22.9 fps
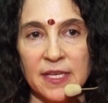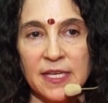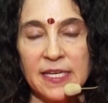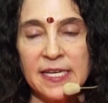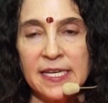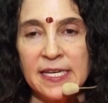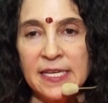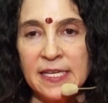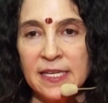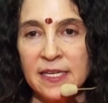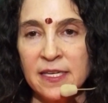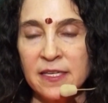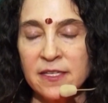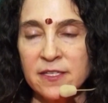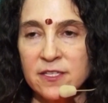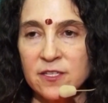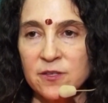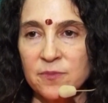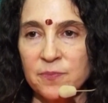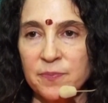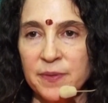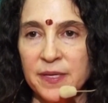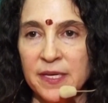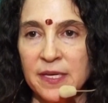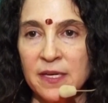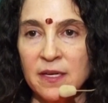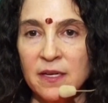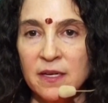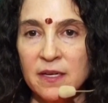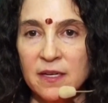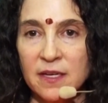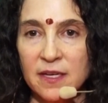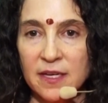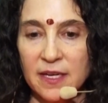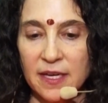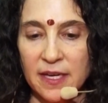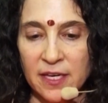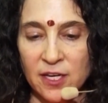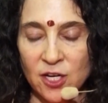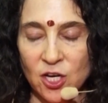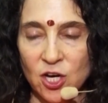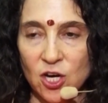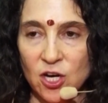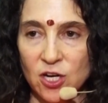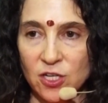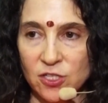need to be
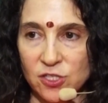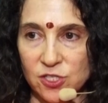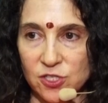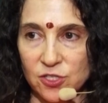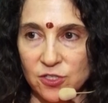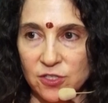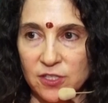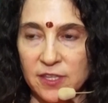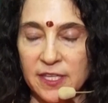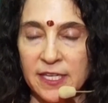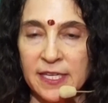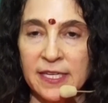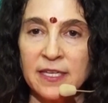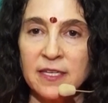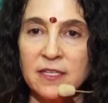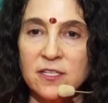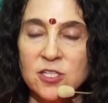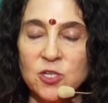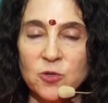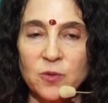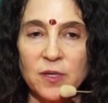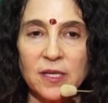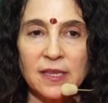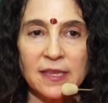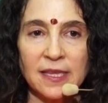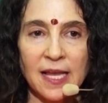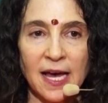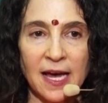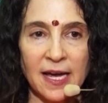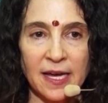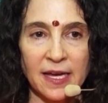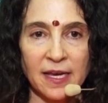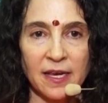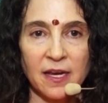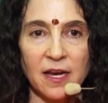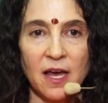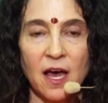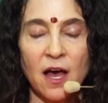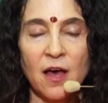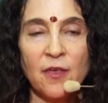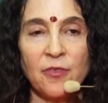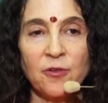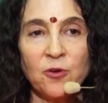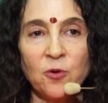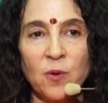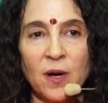in concert. They need to align.
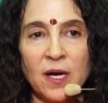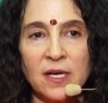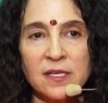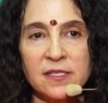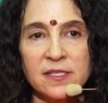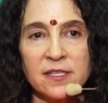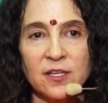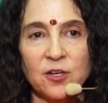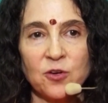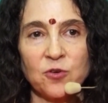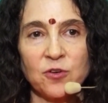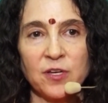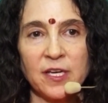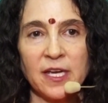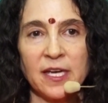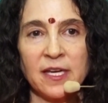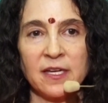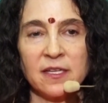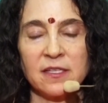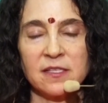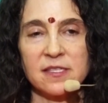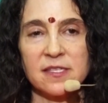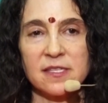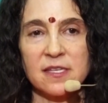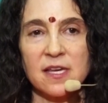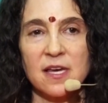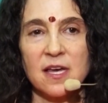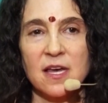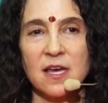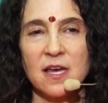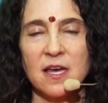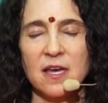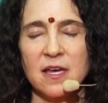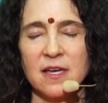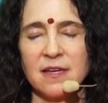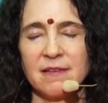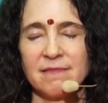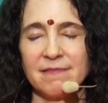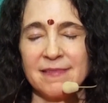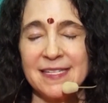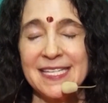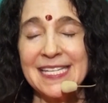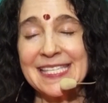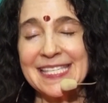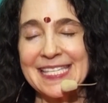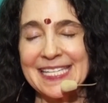Otherwise, it creates
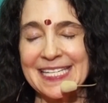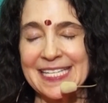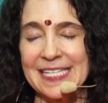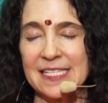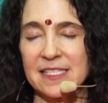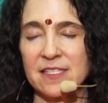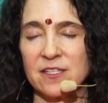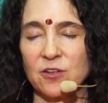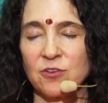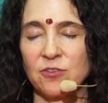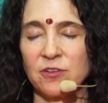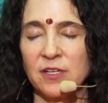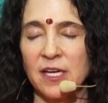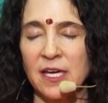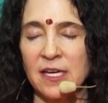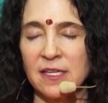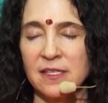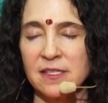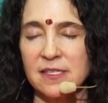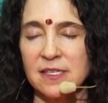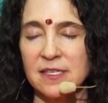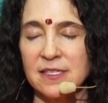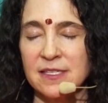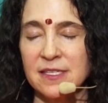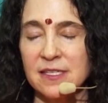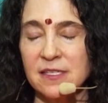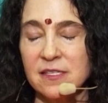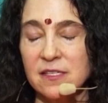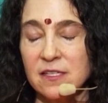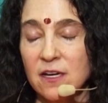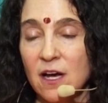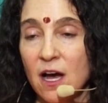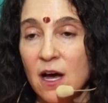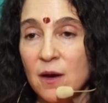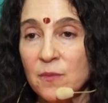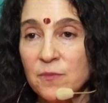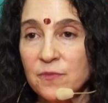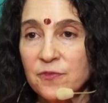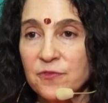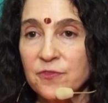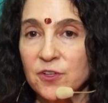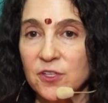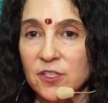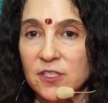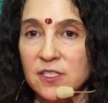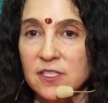dissonance. It creates
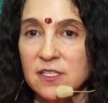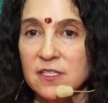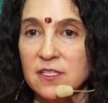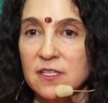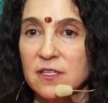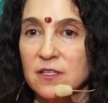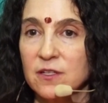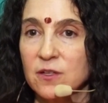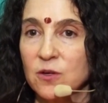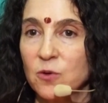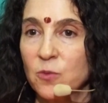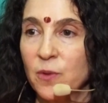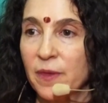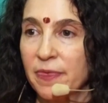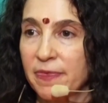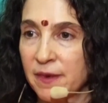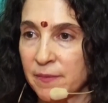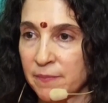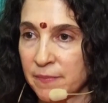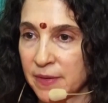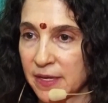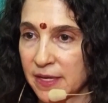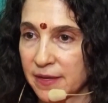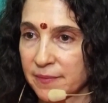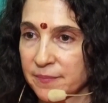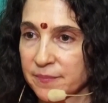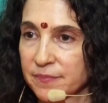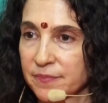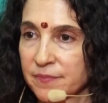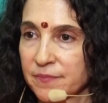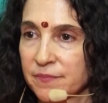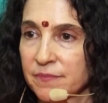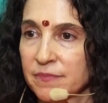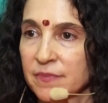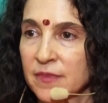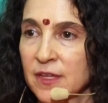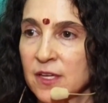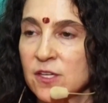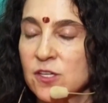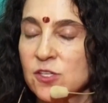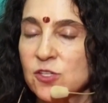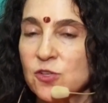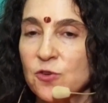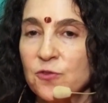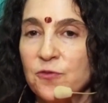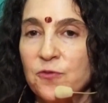discomfort within me.
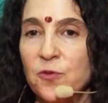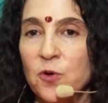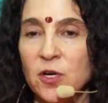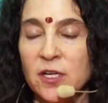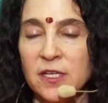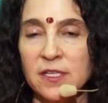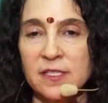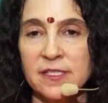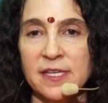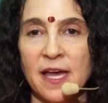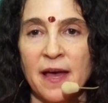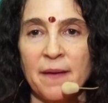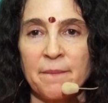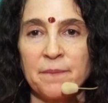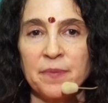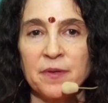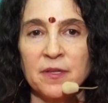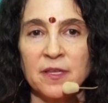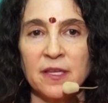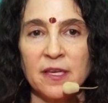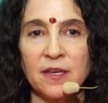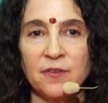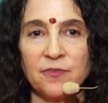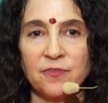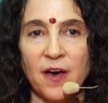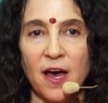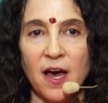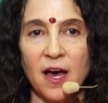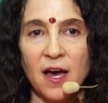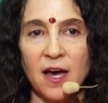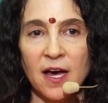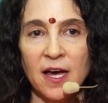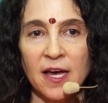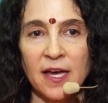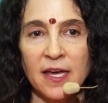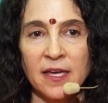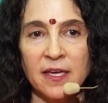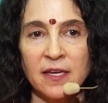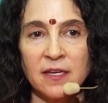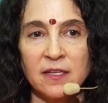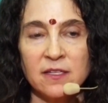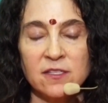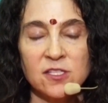So, for example, if I